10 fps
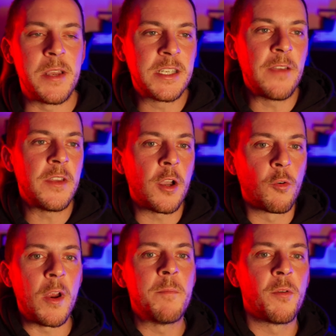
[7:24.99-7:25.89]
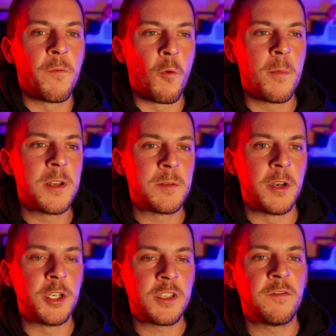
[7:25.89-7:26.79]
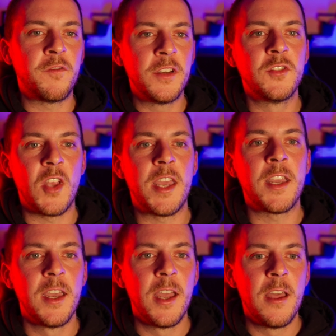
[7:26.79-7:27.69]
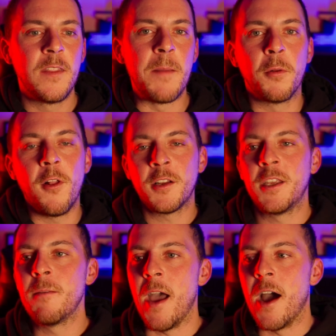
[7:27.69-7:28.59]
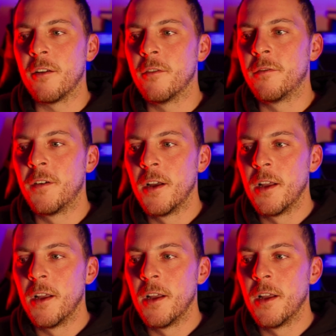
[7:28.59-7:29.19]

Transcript: He's giving a great performance, but it just feels like they plucked him out of